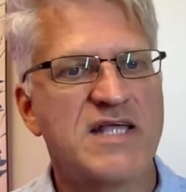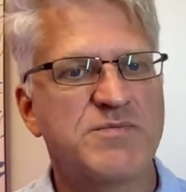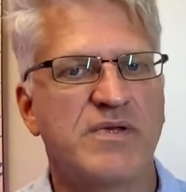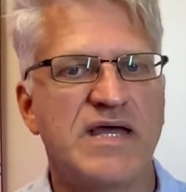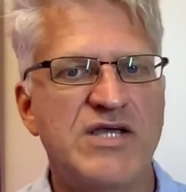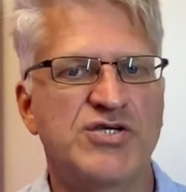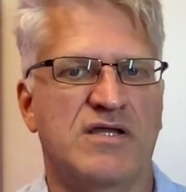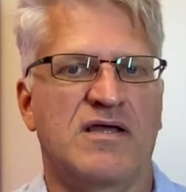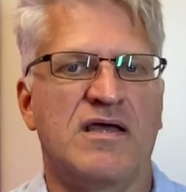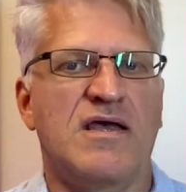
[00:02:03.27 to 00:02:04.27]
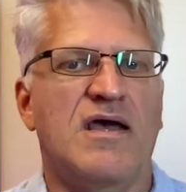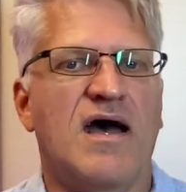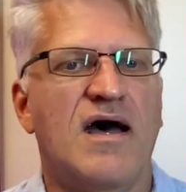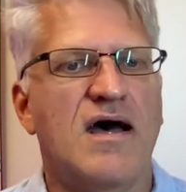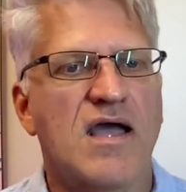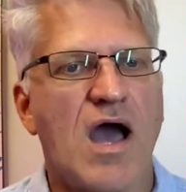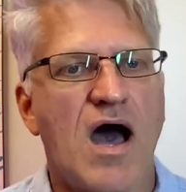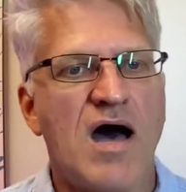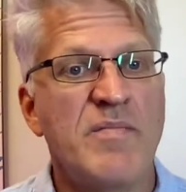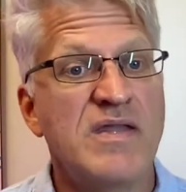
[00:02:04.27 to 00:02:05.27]
explanation,
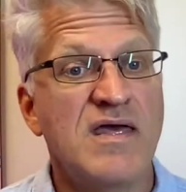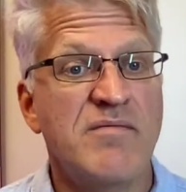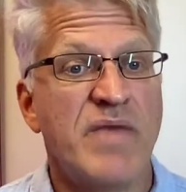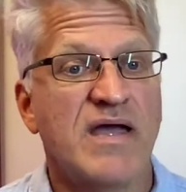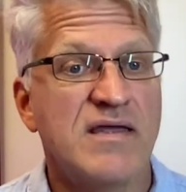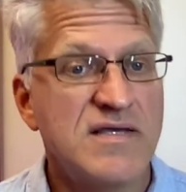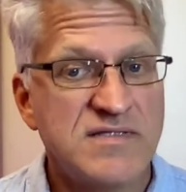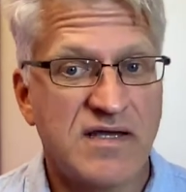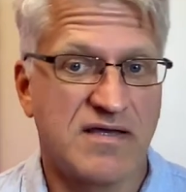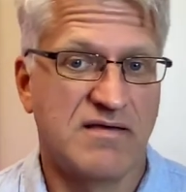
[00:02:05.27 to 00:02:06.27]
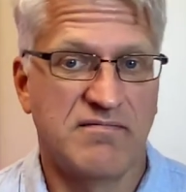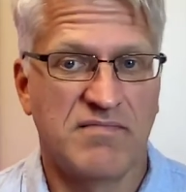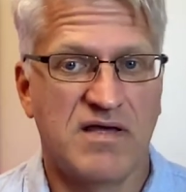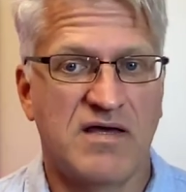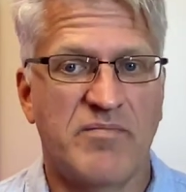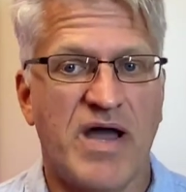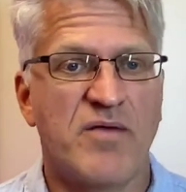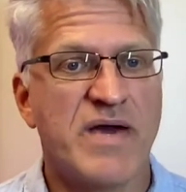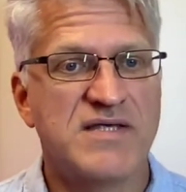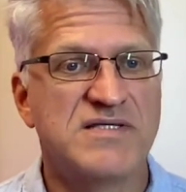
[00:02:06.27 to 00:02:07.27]
common and mechanistic
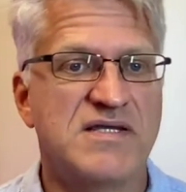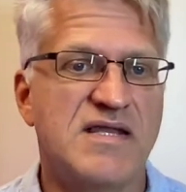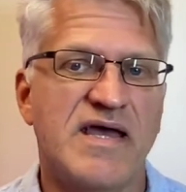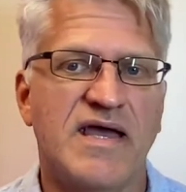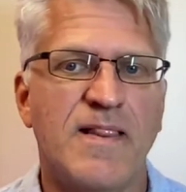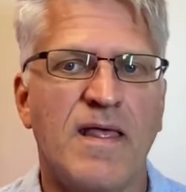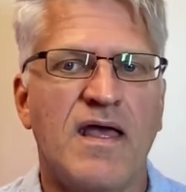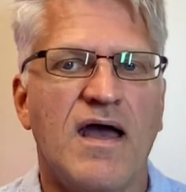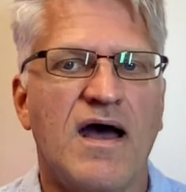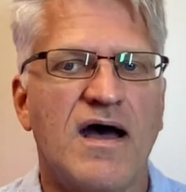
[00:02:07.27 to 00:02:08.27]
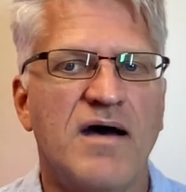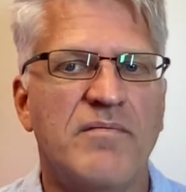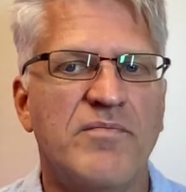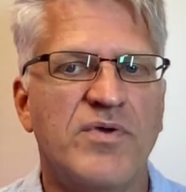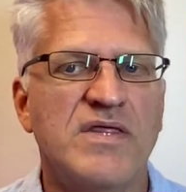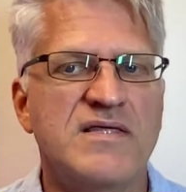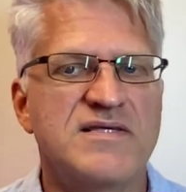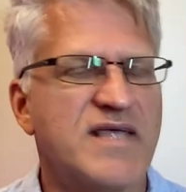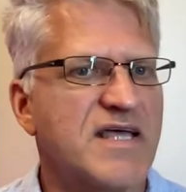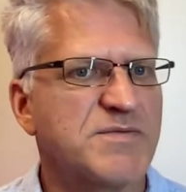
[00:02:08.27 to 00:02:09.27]
biomedicine today, really
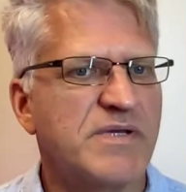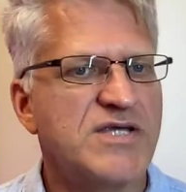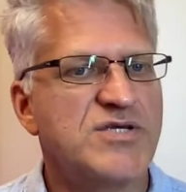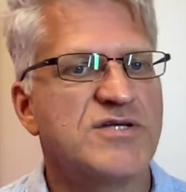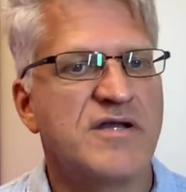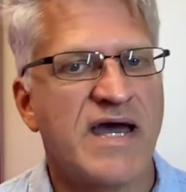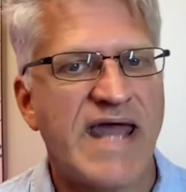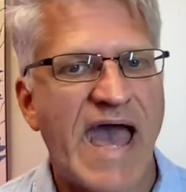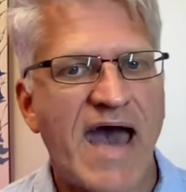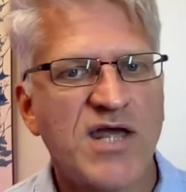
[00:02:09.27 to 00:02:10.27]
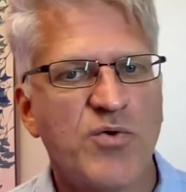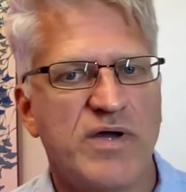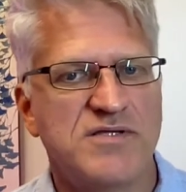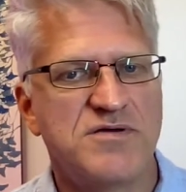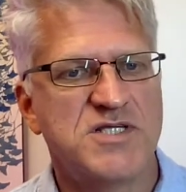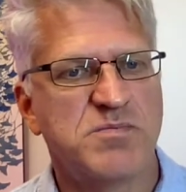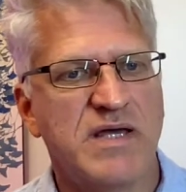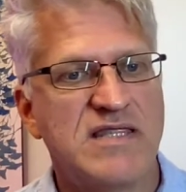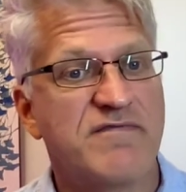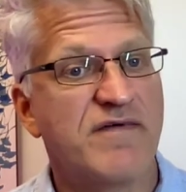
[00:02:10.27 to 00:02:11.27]
these explanations are not adequate to
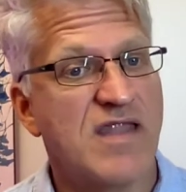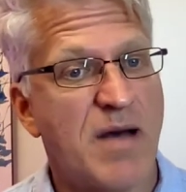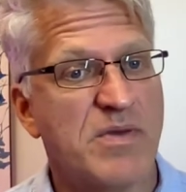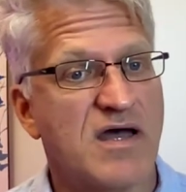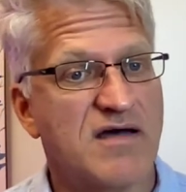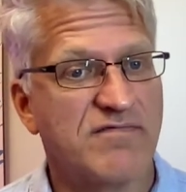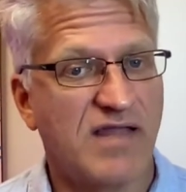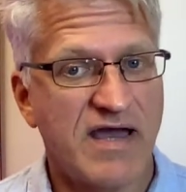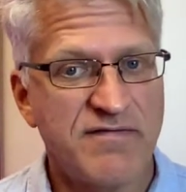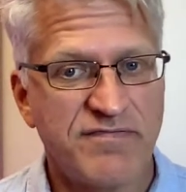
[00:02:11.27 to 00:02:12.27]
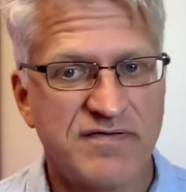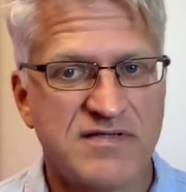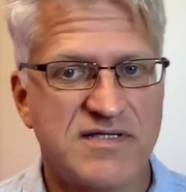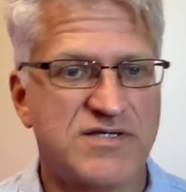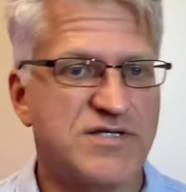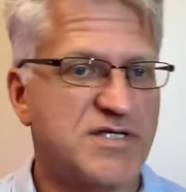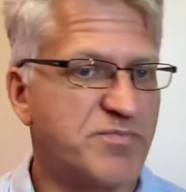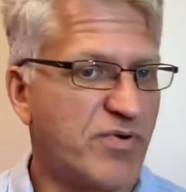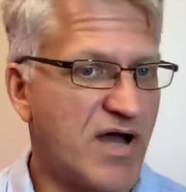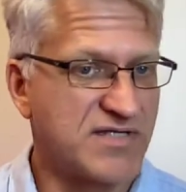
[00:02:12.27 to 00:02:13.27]
explain the phenomena of life, such as
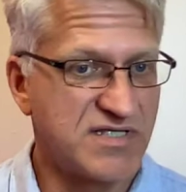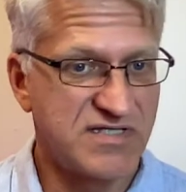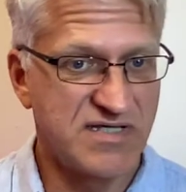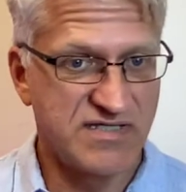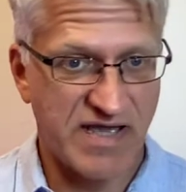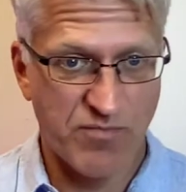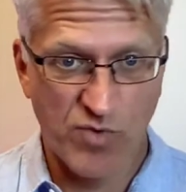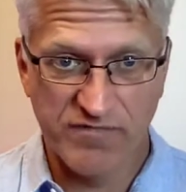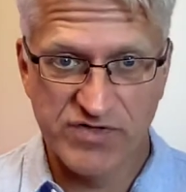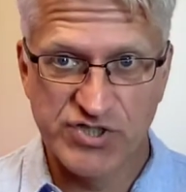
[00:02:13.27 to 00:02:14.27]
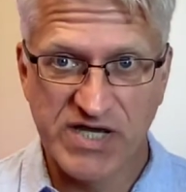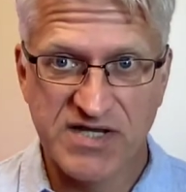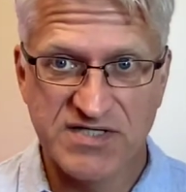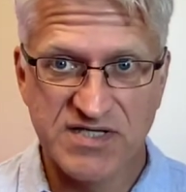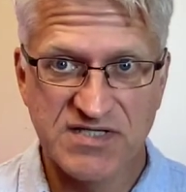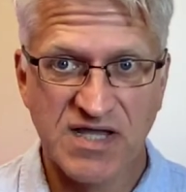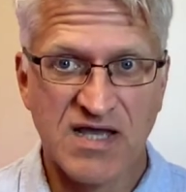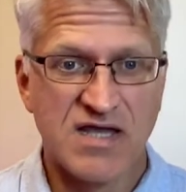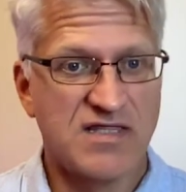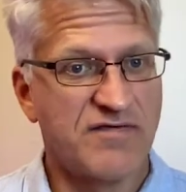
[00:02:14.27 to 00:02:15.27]
processes like morphogenesis,
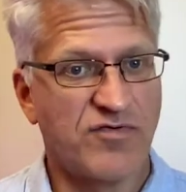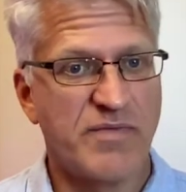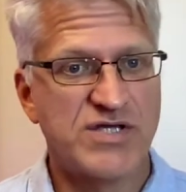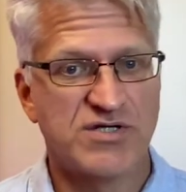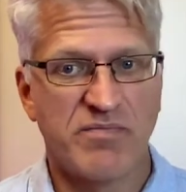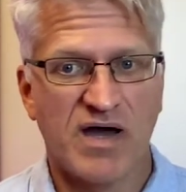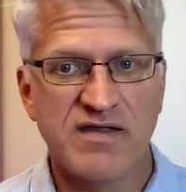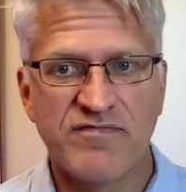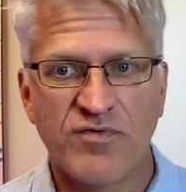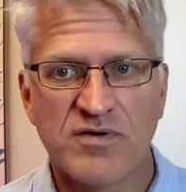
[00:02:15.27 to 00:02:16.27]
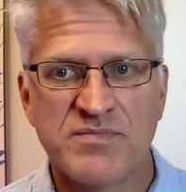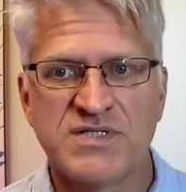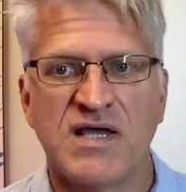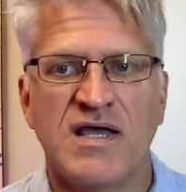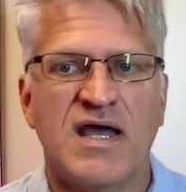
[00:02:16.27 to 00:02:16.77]
the formation of body forms,